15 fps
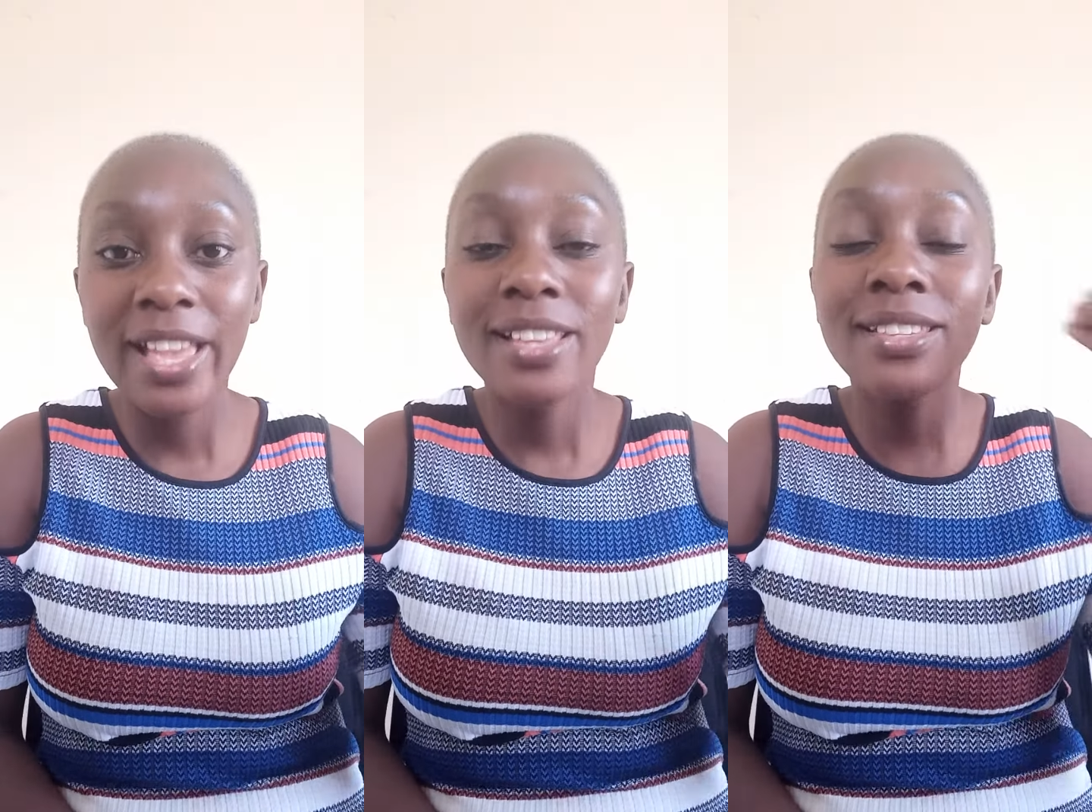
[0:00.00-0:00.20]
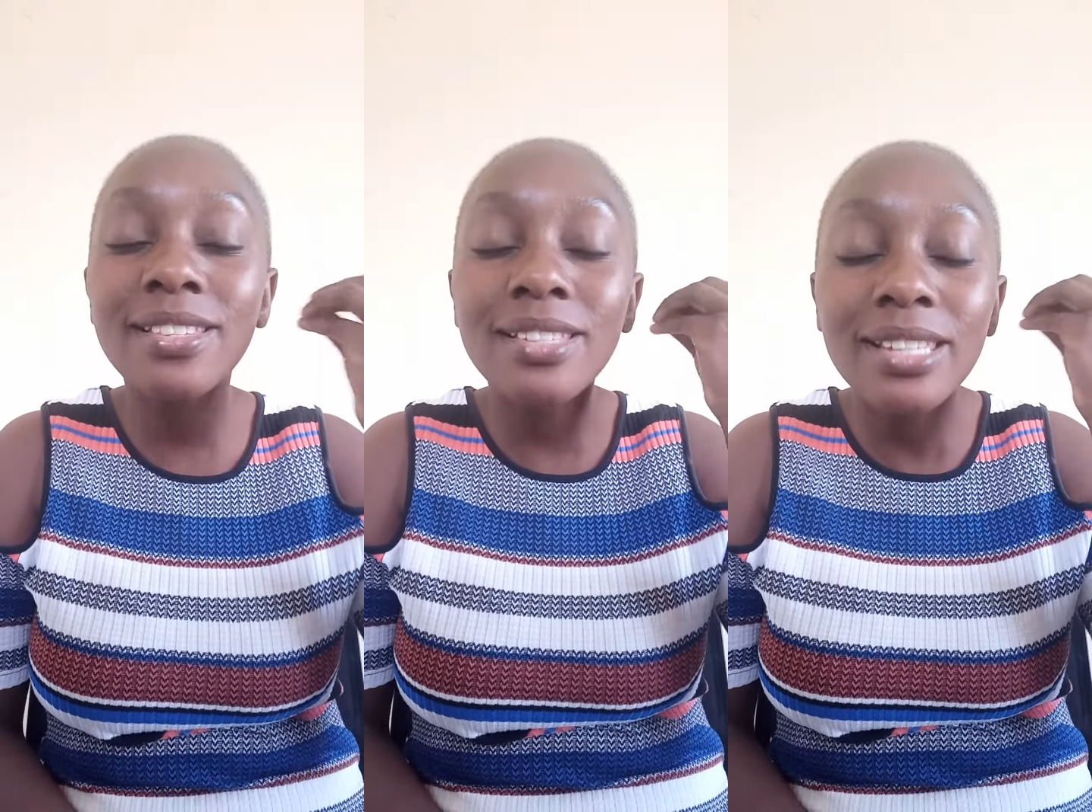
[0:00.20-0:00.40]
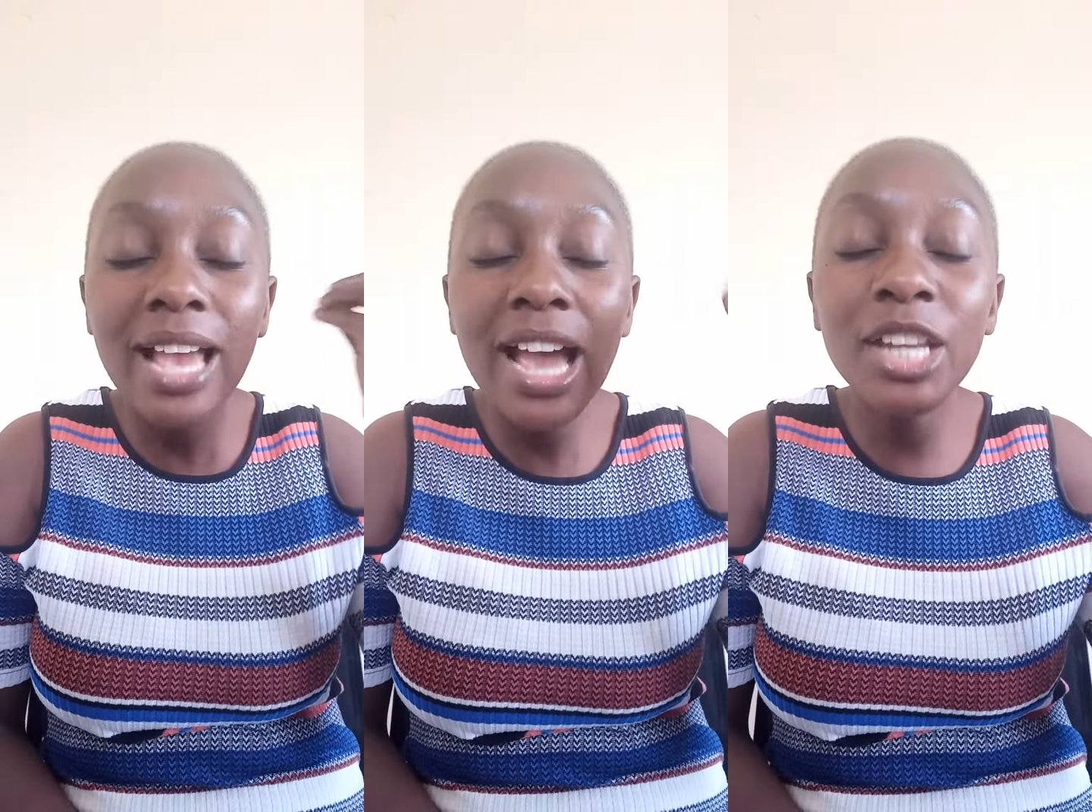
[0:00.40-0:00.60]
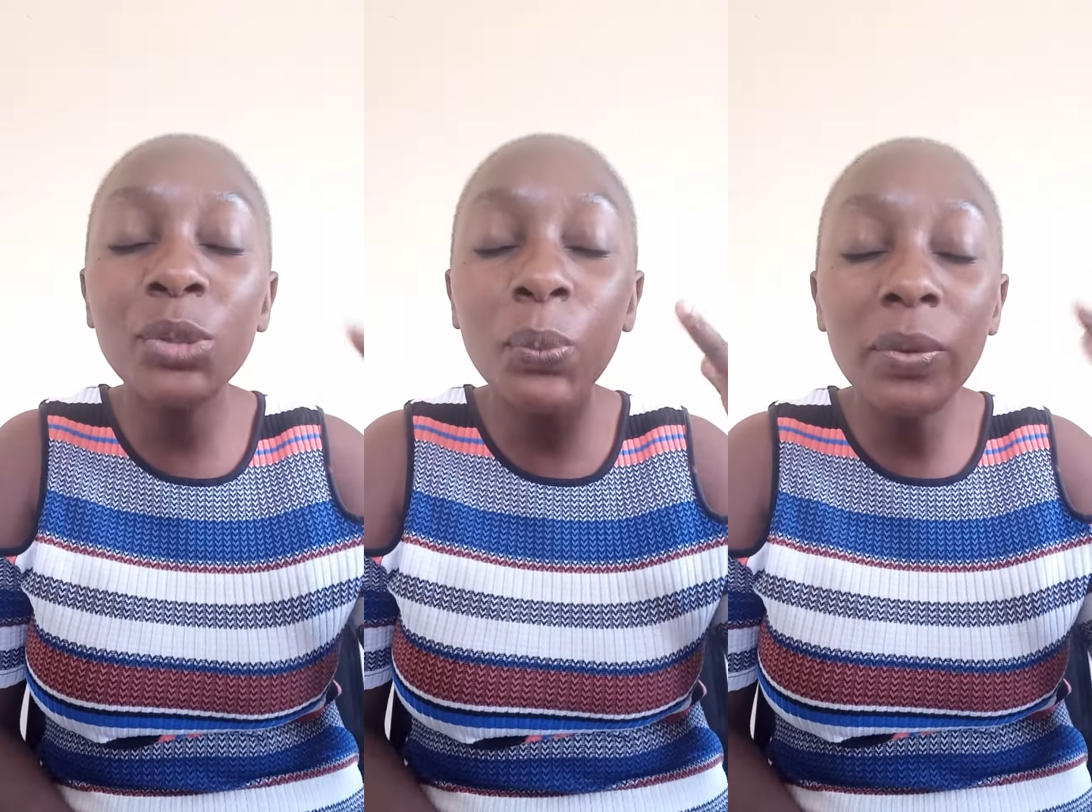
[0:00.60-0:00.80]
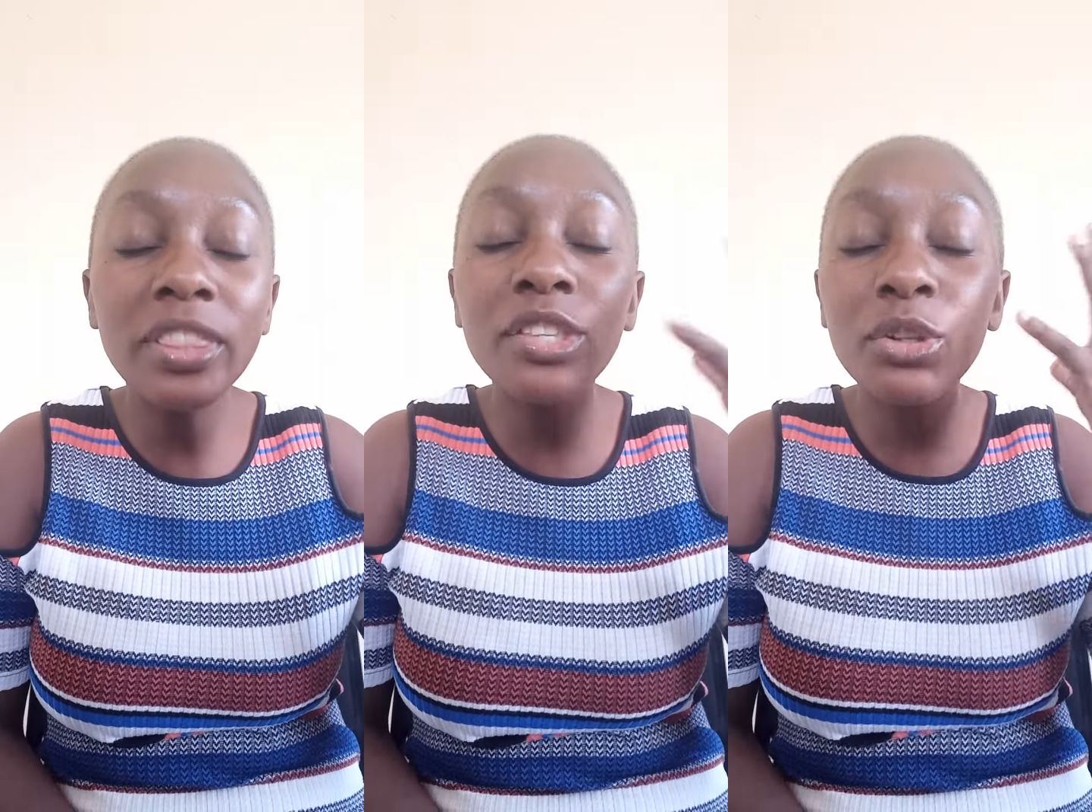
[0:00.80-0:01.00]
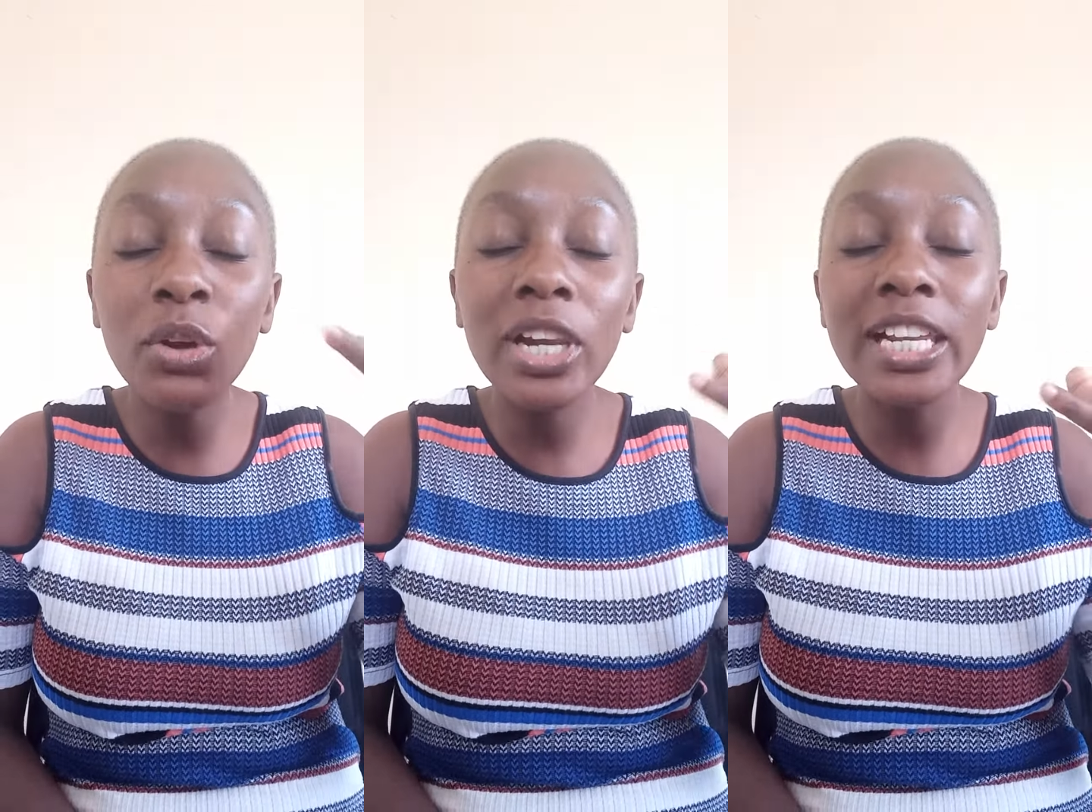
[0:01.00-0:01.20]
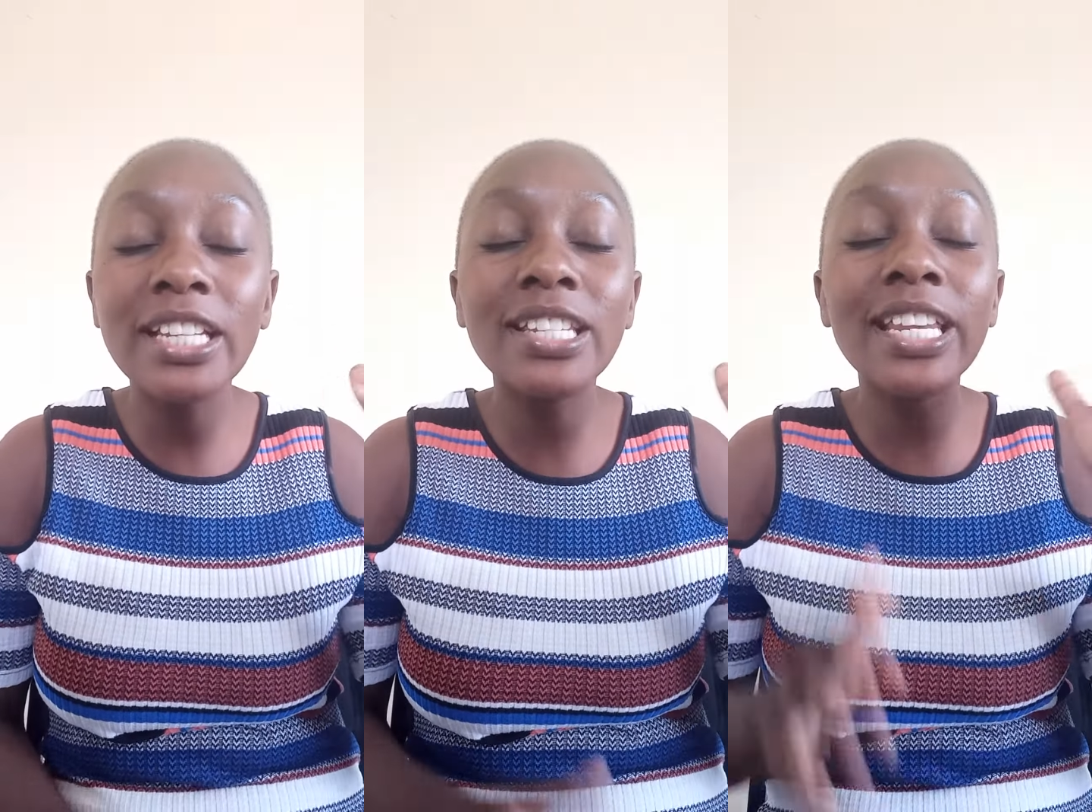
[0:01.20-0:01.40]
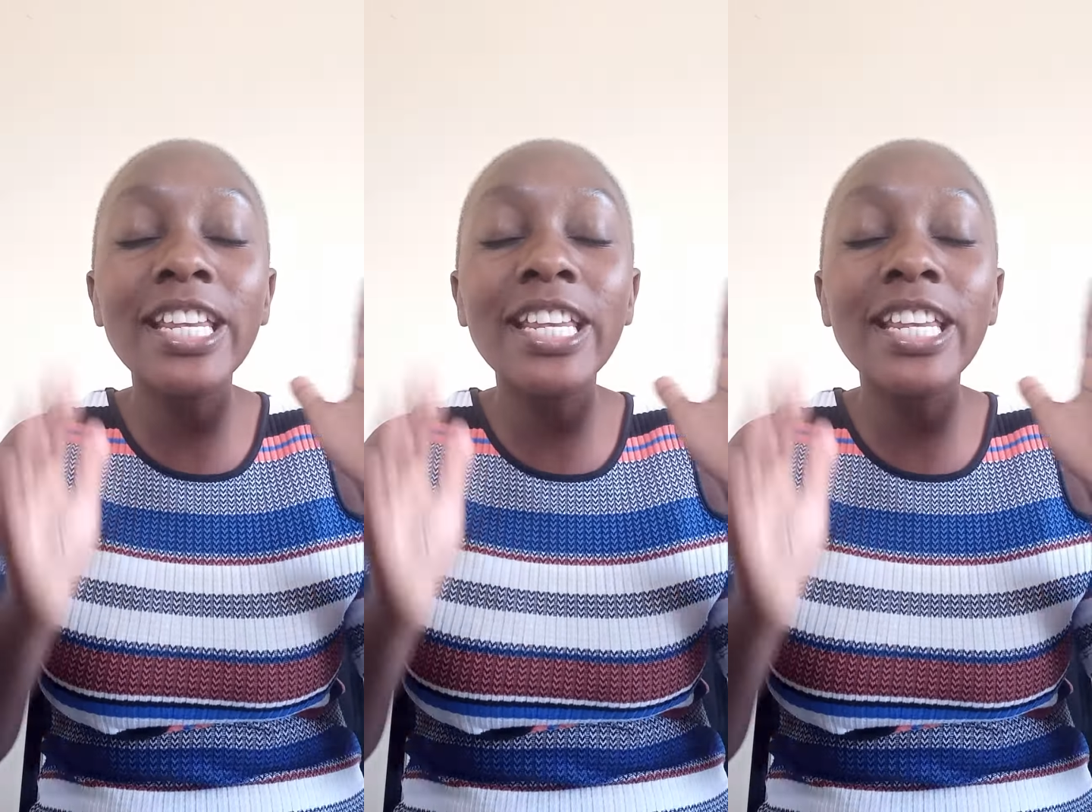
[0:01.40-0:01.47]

Start with knowledge,